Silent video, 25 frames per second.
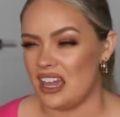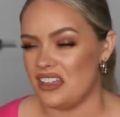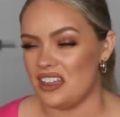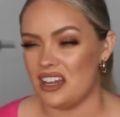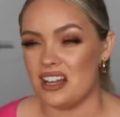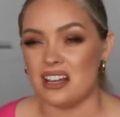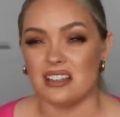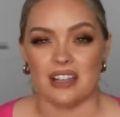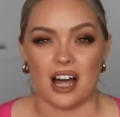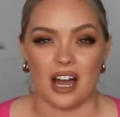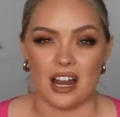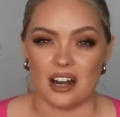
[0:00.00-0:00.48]
I
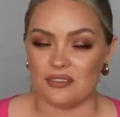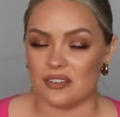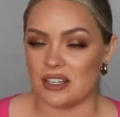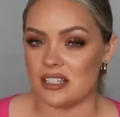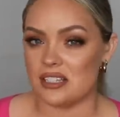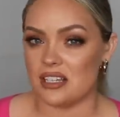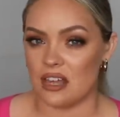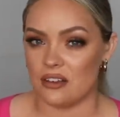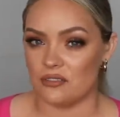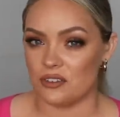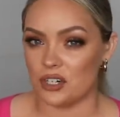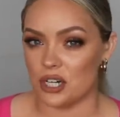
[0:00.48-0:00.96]
think a lot of
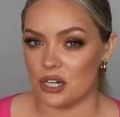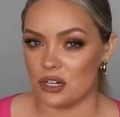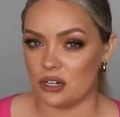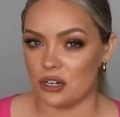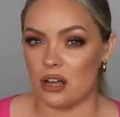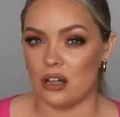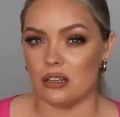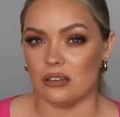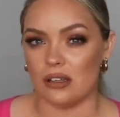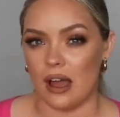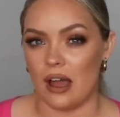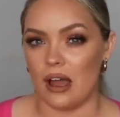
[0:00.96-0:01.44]
us have
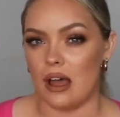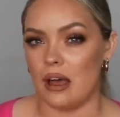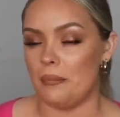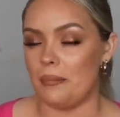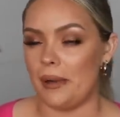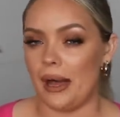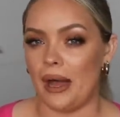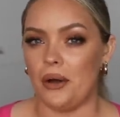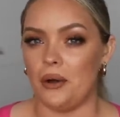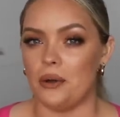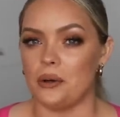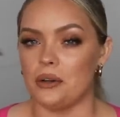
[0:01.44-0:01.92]
heard a lot
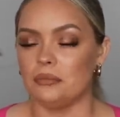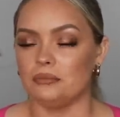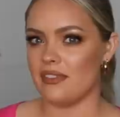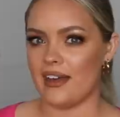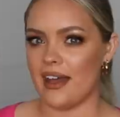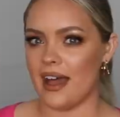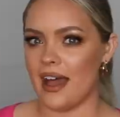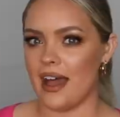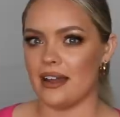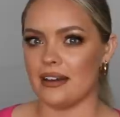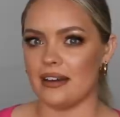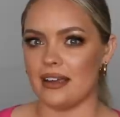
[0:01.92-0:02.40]
about
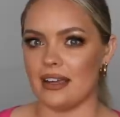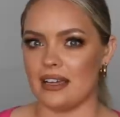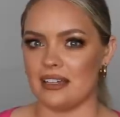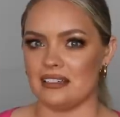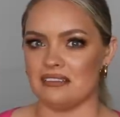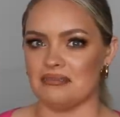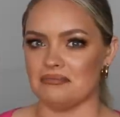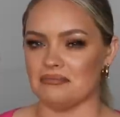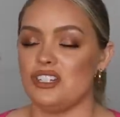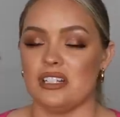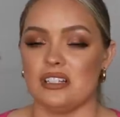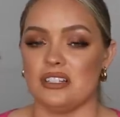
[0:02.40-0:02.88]
that
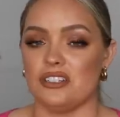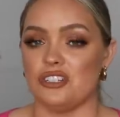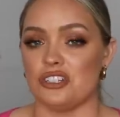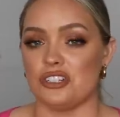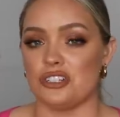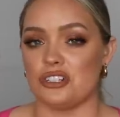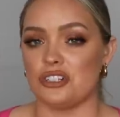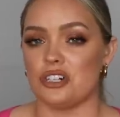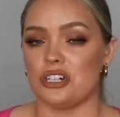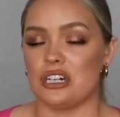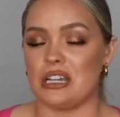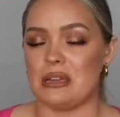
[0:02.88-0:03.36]
and shit's
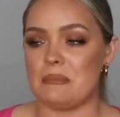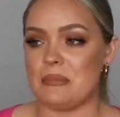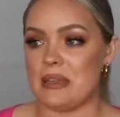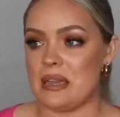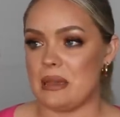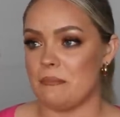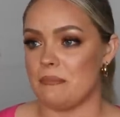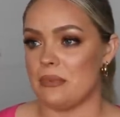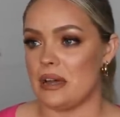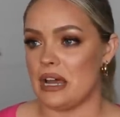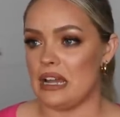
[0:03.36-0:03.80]
just creepy.